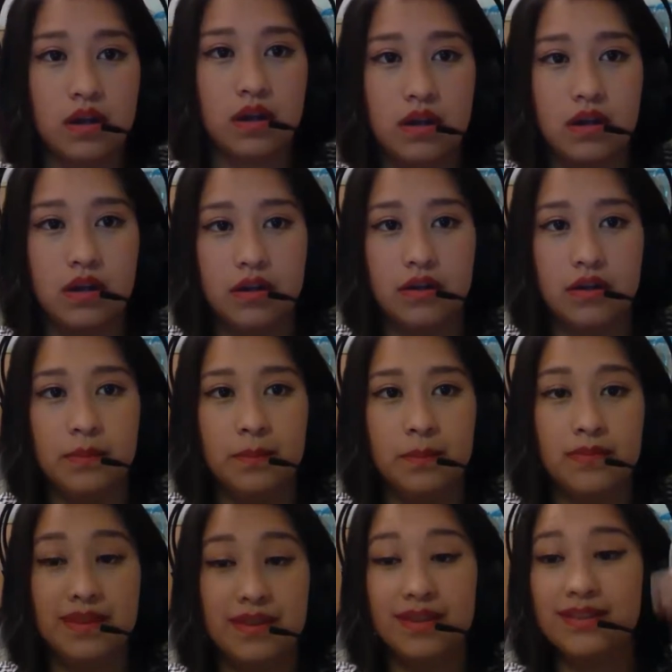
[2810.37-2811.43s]

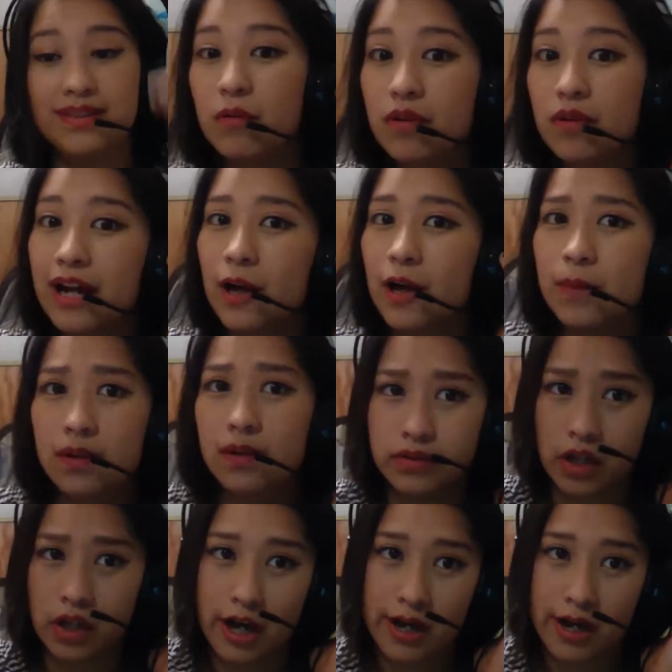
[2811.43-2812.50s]
Then that will help a
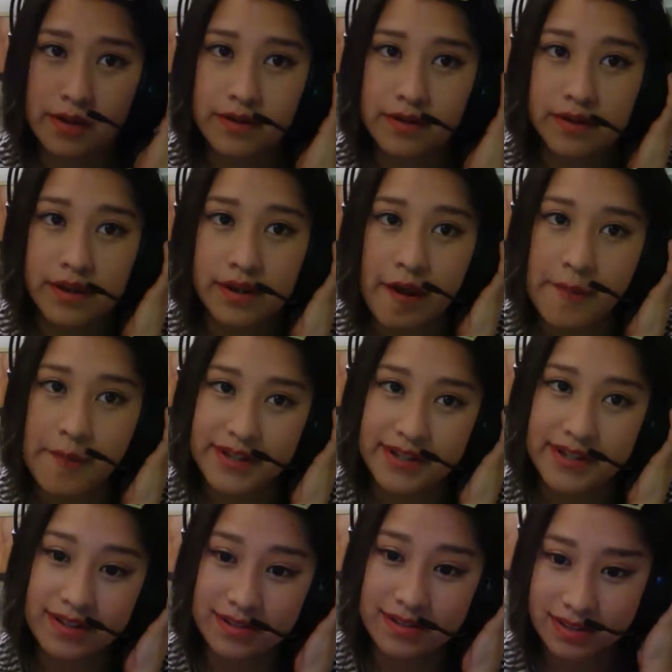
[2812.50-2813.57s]
lot
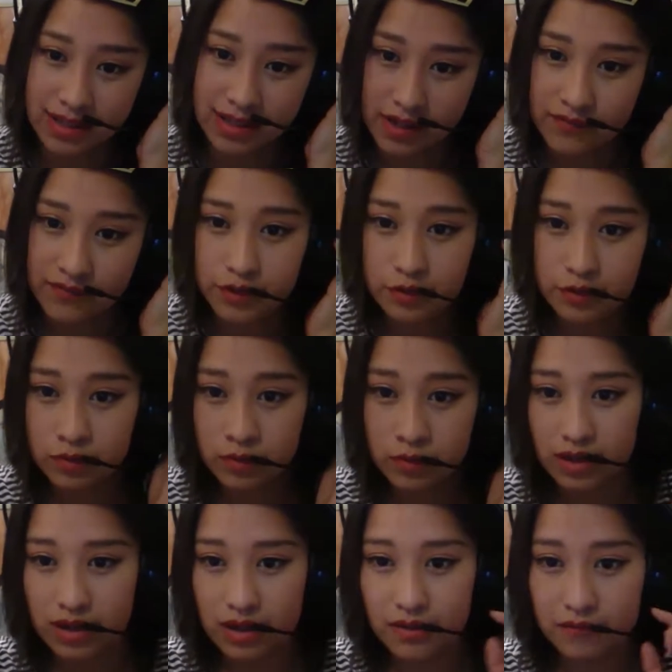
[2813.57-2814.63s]
because if you,
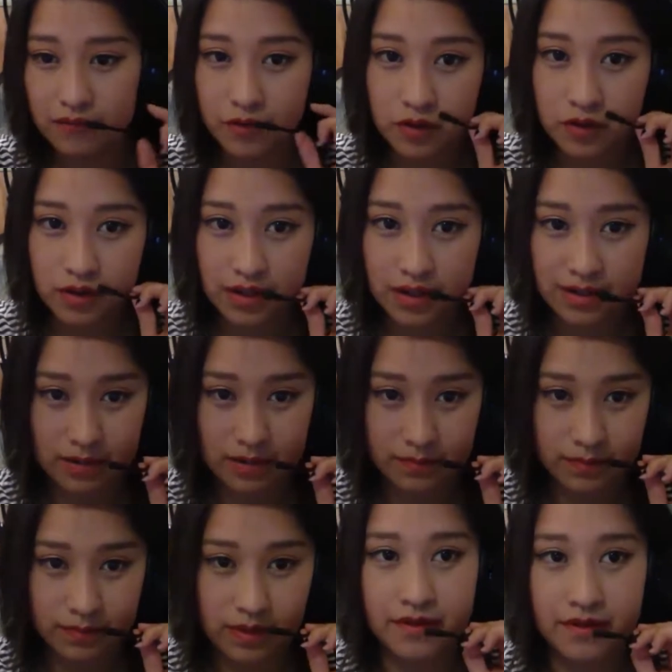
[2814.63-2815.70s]
for
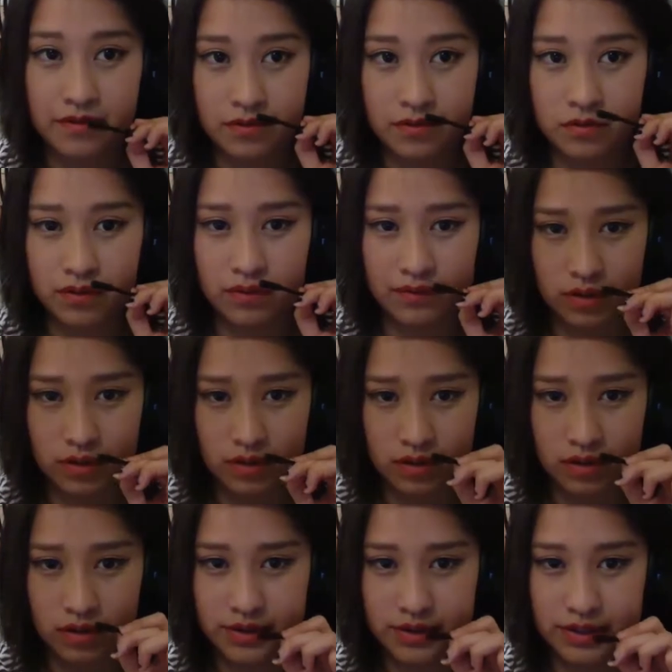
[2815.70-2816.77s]
example, I don't know if you're
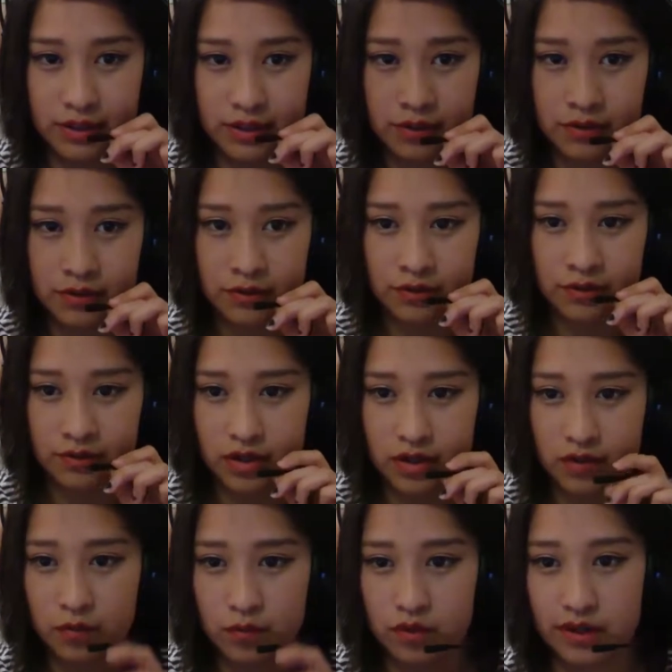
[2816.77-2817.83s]
a senior or
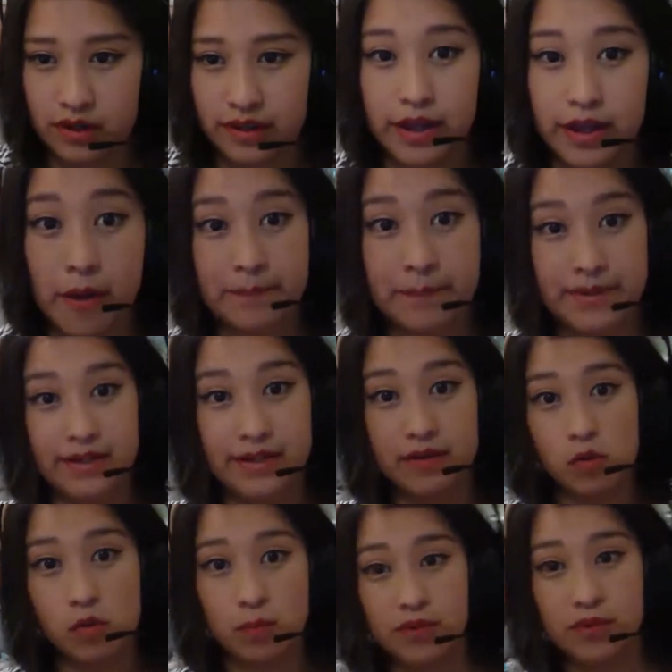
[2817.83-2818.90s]
sophomore or anything, but
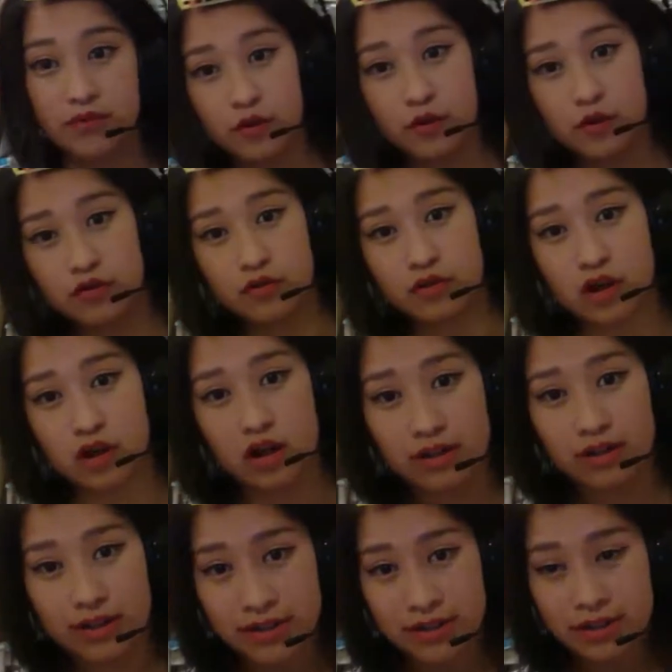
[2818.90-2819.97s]
before you go to
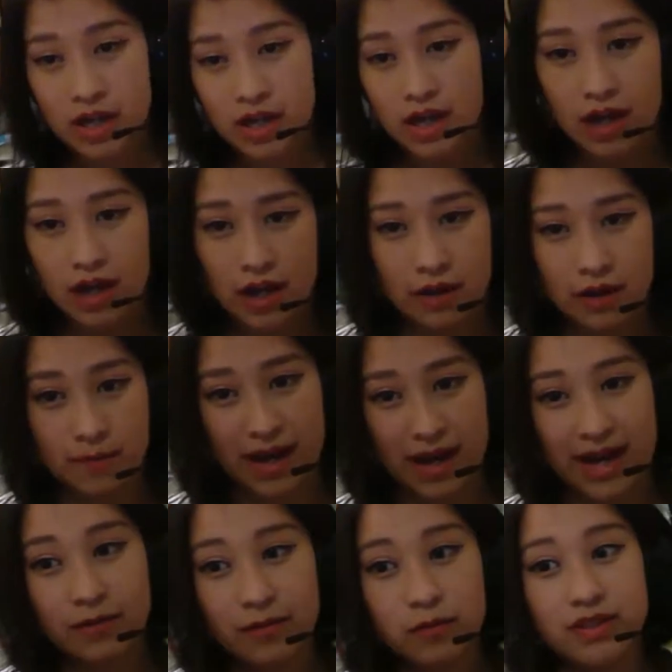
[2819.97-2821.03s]
college,
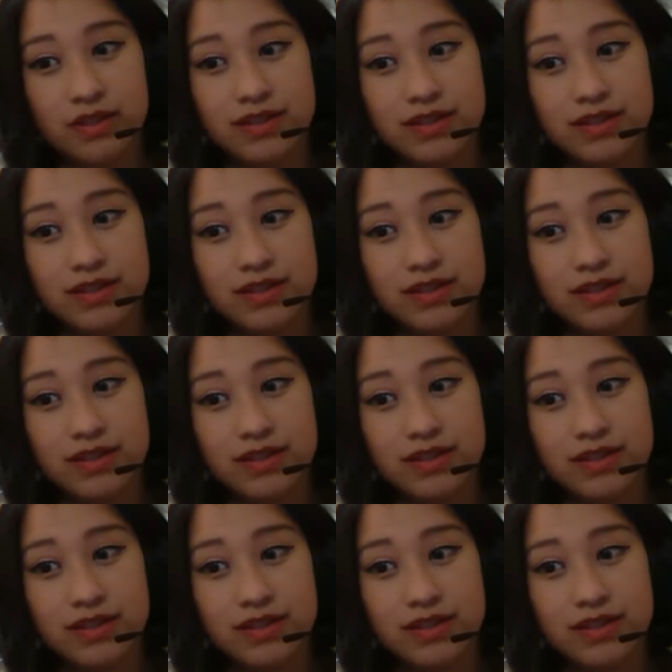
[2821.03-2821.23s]
I would